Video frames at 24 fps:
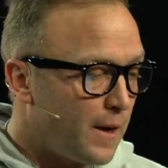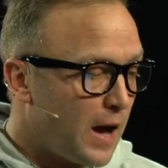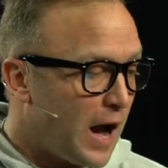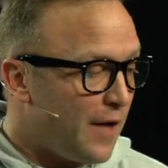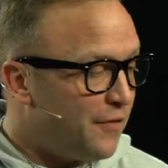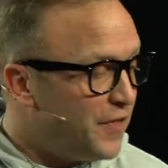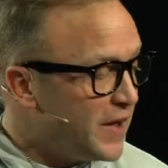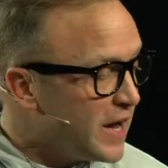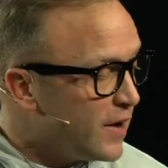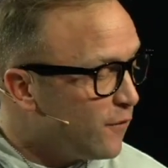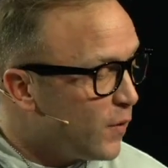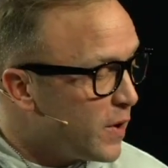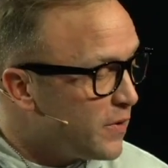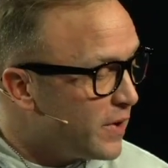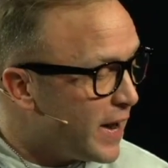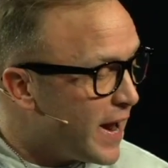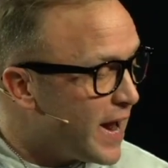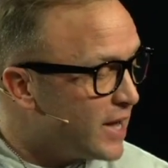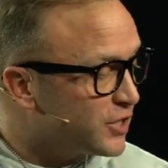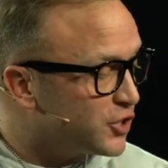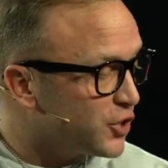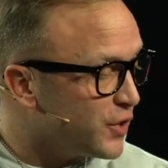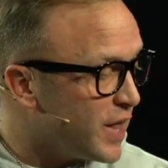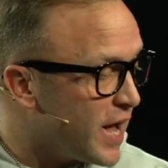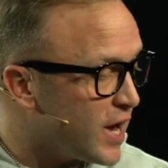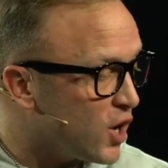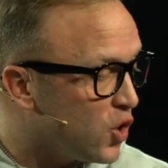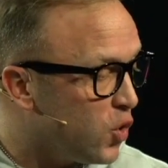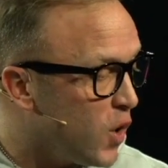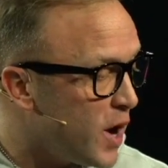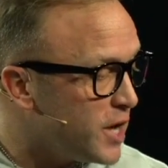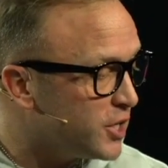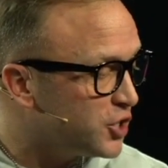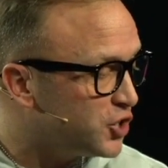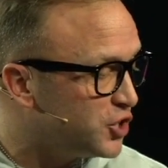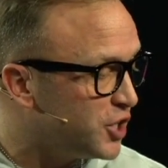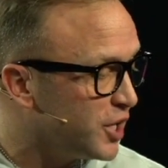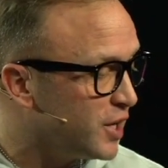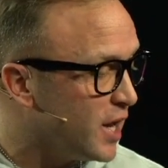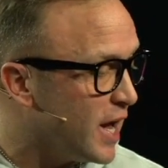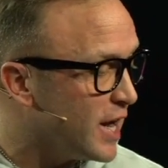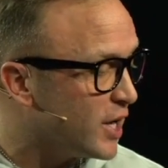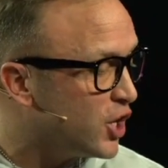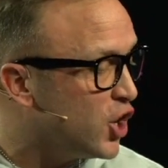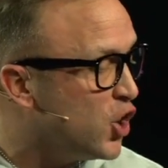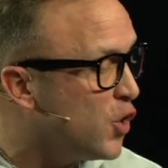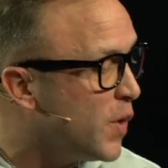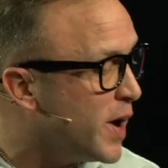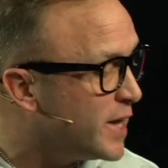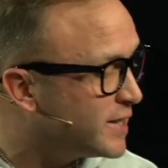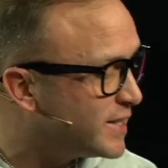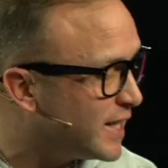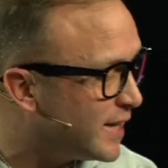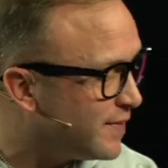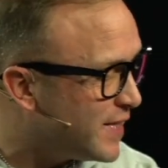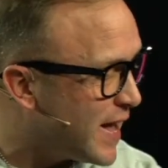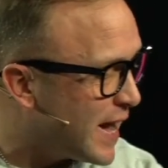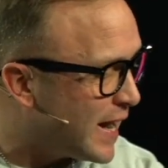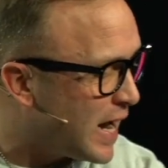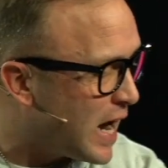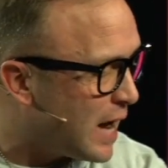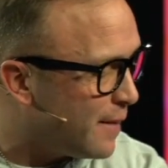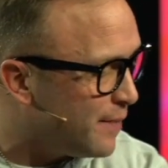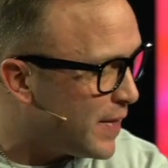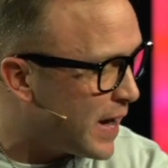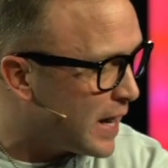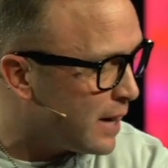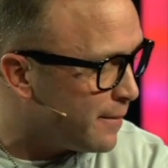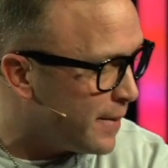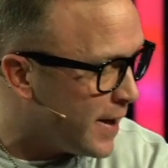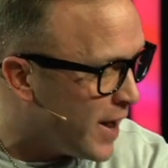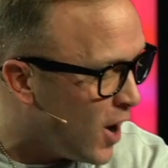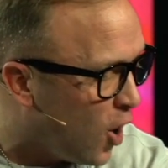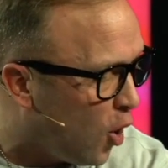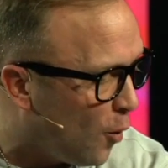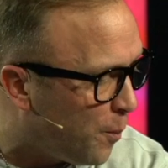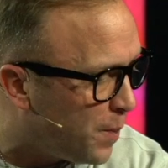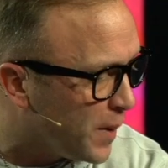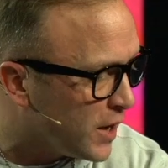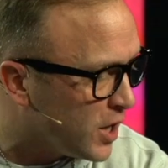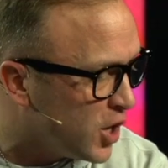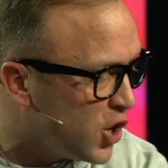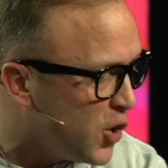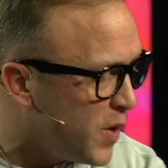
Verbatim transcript: I think if we would answer that question, like, who is it that, I, that I'm helping?